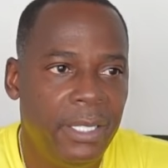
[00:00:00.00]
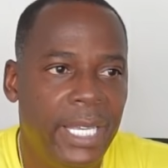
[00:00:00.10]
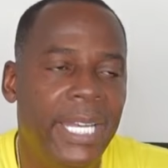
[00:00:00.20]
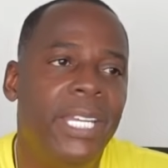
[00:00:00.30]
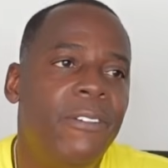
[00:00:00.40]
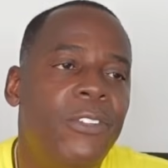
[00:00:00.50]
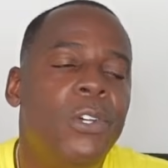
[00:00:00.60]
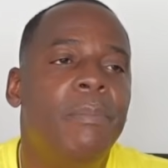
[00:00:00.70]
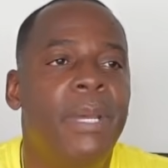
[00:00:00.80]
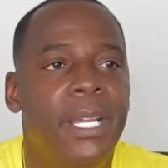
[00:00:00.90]
And if
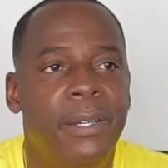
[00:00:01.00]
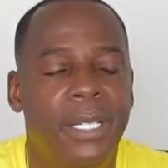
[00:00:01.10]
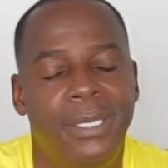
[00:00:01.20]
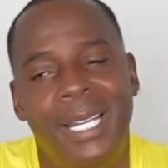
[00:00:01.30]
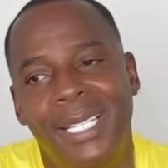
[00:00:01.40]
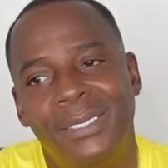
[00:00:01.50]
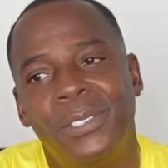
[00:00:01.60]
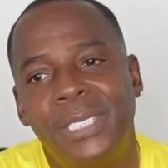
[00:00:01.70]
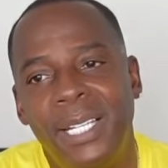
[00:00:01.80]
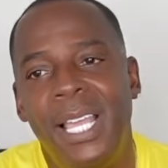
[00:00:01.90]
you're married, like so,
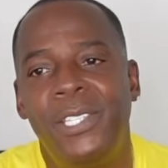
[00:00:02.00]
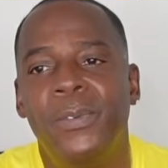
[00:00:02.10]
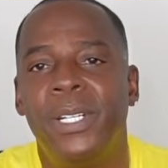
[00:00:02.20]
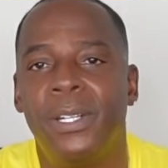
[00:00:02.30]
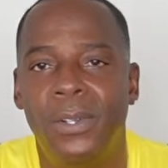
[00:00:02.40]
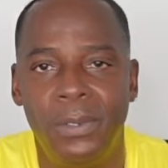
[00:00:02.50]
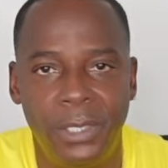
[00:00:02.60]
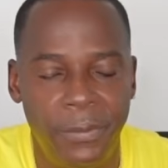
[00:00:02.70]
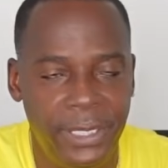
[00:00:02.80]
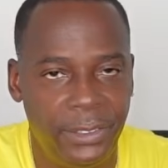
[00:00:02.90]
say like you're in a
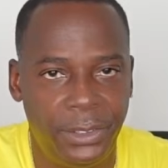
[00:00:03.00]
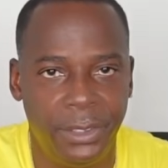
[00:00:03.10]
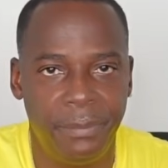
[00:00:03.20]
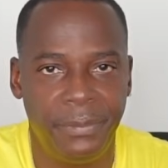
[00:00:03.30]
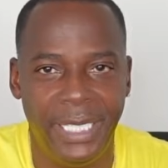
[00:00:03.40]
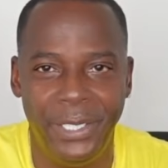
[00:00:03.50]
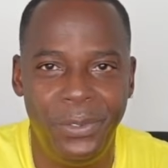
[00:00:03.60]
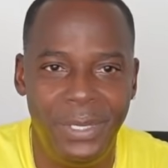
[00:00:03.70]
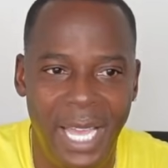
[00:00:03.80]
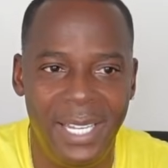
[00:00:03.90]
long-term relationship and
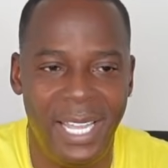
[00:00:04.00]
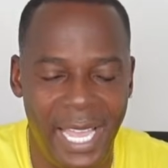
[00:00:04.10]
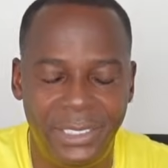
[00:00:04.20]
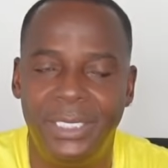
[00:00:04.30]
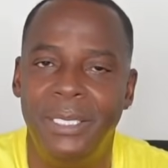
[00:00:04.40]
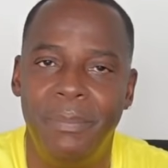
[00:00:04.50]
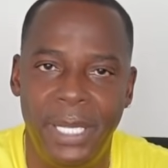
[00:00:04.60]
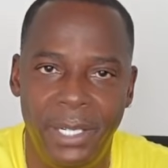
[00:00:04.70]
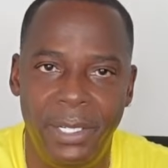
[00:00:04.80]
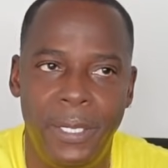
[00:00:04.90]
you're not actually
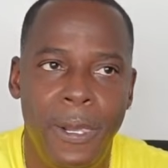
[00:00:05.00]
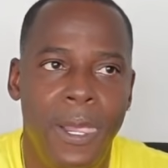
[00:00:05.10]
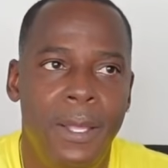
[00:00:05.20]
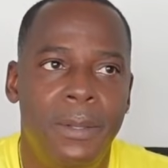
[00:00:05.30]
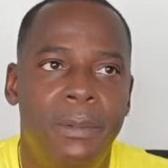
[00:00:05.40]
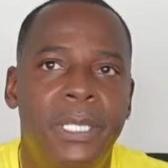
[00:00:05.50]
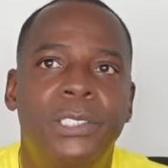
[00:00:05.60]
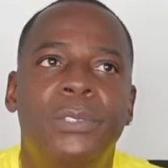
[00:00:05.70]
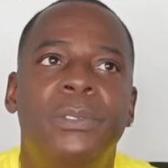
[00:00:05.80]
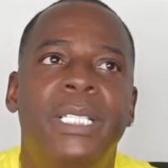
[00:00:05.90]
married,
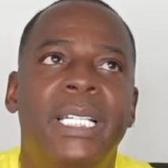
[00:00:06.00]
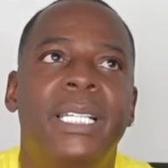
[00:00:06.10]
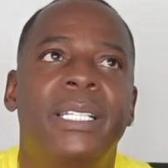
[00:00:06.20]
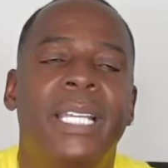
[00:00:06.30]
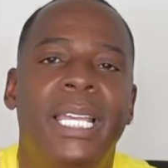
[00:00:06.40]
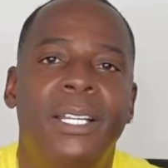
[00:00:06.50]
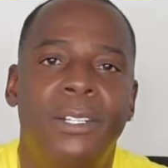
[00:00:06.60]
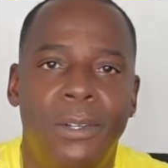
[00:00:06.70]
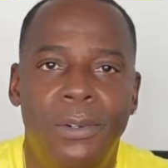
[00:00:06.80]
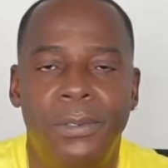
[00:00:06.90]
but you in a
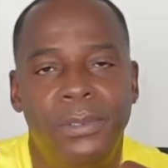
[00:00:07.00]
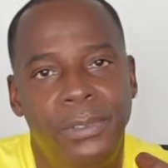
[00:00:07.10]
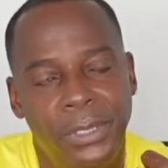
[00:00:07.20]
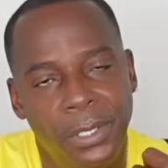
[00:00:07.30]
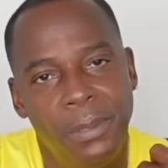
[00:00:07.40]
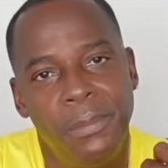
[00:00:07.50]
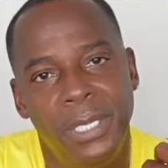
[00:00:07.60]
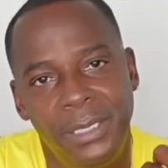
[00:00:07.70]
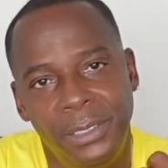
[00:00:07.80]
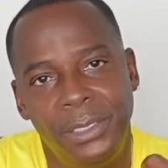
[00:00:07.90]
long-term
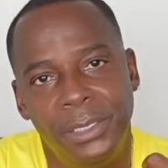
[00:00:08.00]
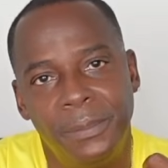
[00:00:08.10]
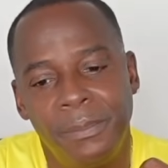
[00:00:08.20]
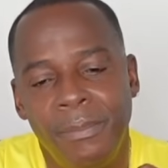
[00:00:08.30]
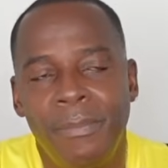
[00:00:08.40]
relationship.